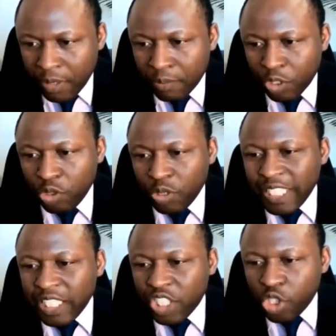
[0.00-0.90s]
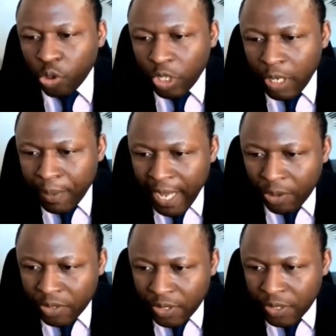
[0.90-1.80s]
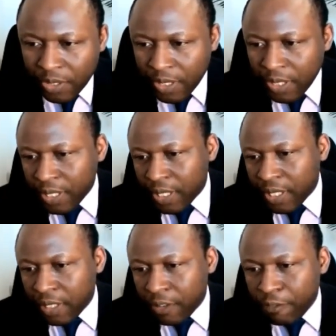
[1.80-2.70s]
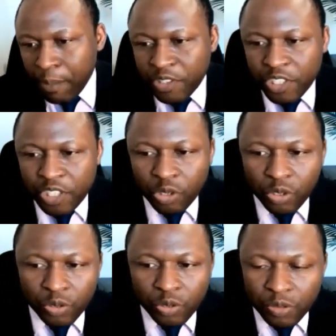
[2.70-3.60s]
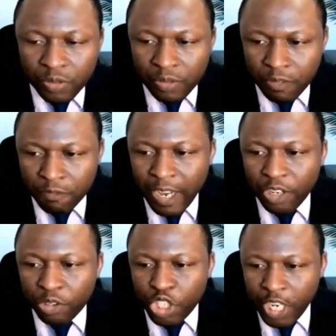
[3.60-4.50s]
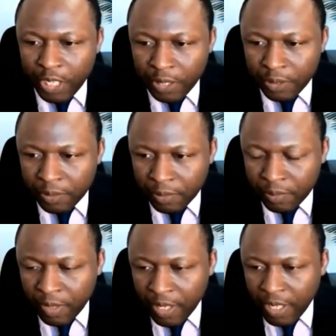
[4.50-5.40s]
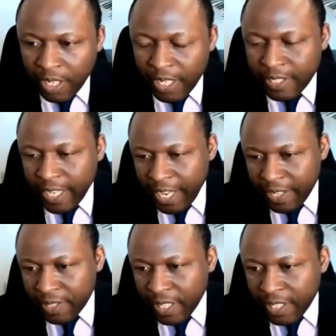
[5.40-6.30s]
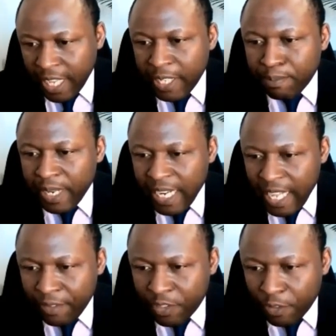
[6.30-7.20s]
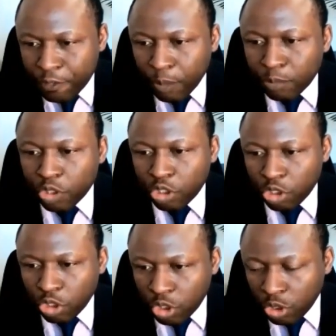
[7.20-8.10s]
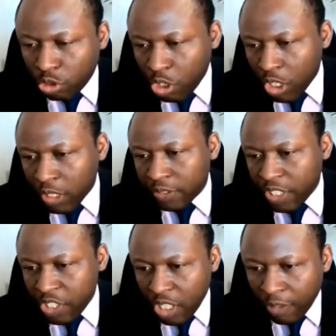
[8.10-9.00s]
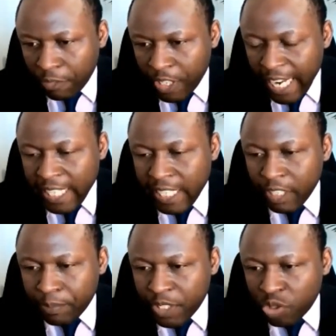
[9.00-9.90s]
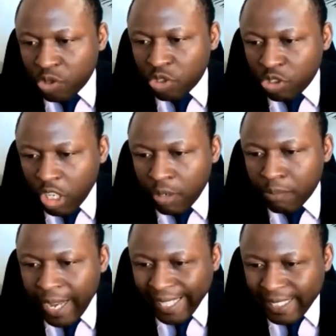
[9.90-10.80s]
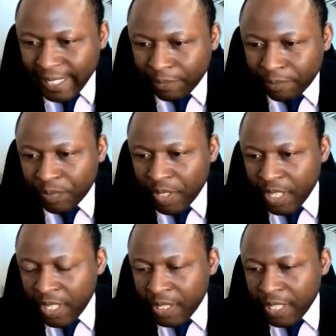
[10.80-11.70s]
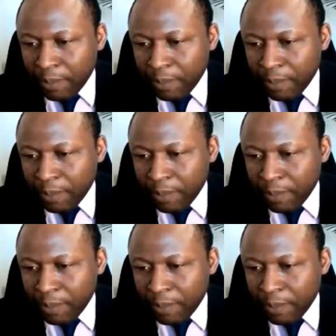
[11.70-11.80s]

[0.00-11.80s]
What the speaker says: but you didn't talk about pharmaceutical value chain. He says that he believes from drug discovery and development to drug marketing, that